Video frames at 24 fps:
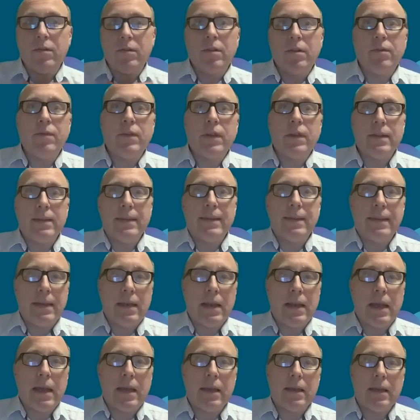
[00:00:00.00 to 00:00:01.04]
affecting the
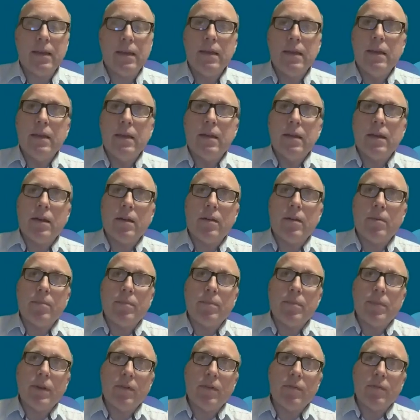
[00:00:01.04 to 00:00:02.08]
neck.
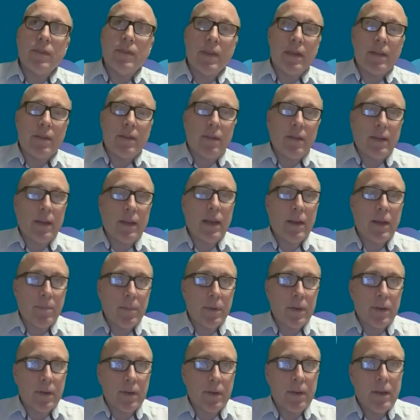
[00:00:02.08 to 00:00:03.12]
But obviously it does
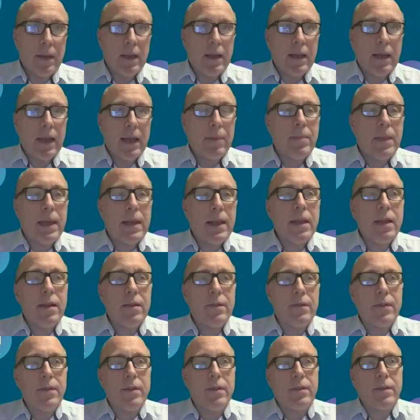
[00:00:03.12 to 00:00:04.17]
happen, and many
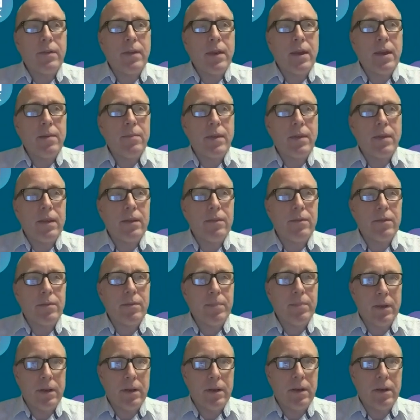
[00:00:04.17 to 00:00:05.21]
of the same things
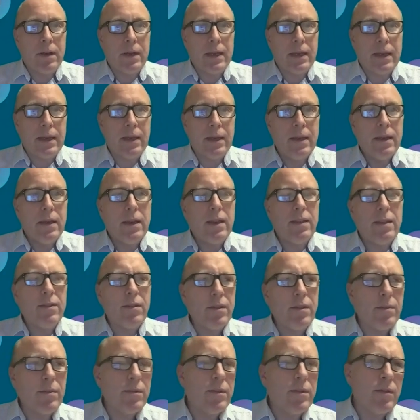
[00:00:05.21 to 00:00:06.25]
apply in
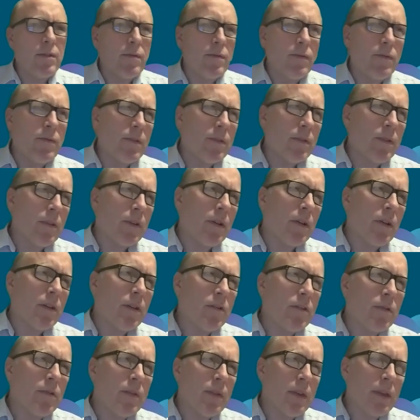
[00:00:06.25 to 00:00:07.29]
terms of
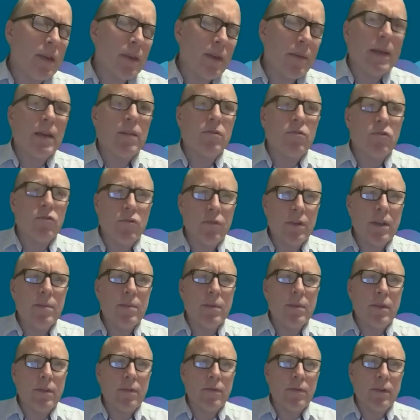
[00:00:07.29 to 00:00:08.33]
thinking about
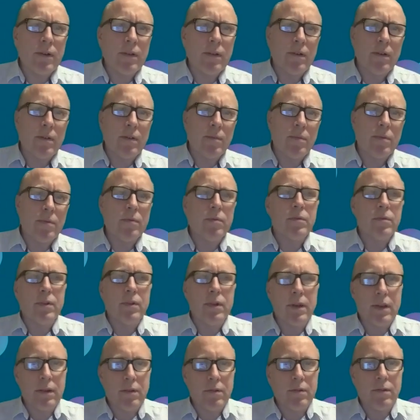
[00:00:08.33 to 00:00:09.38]
treatments, for example,
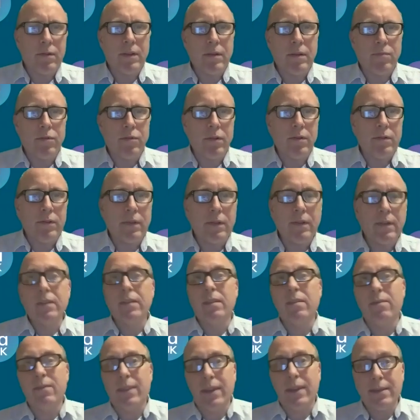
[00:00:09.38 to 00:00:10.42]
diagnostic
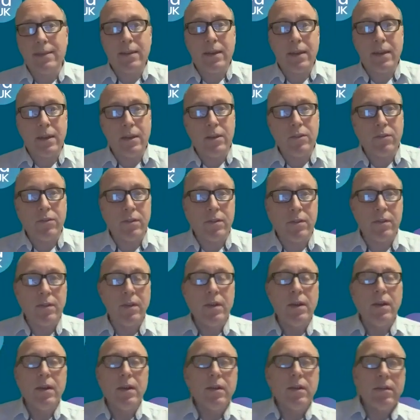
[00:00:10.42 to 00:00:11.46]
processes, investigations.
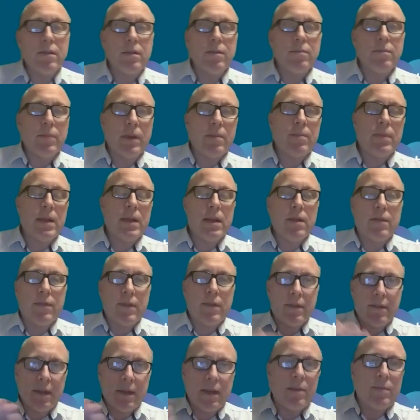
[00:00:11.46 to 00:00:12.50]
Many of the
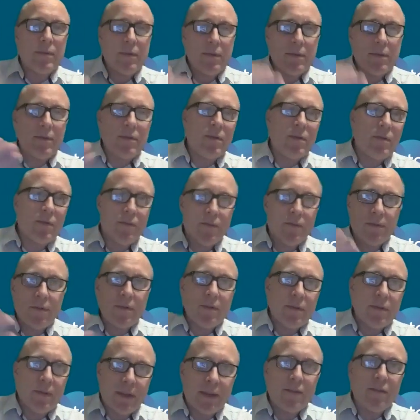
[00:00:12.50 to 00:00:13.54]
same sort of
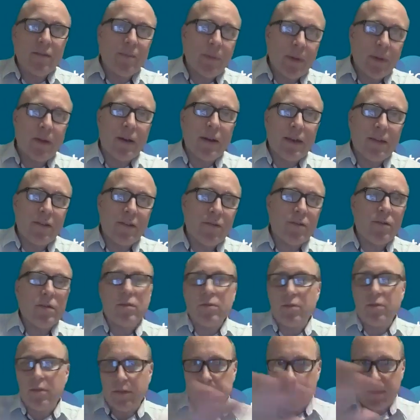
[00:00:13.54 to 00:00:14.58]
things apply
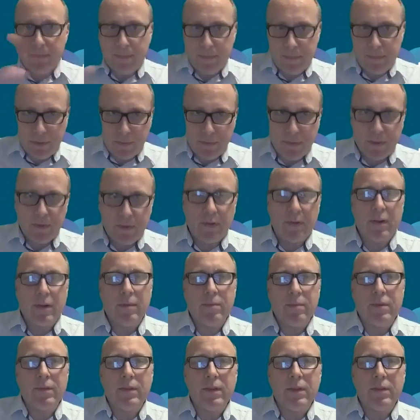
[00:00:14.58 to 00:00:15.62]
across different
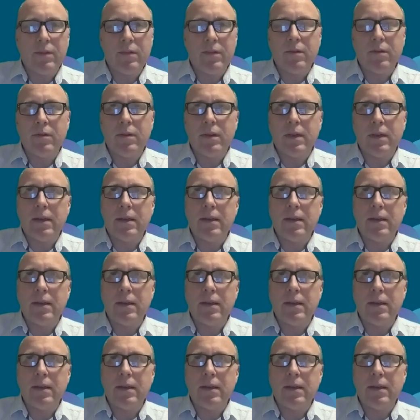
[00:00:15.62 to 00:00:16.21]
types of dystonia.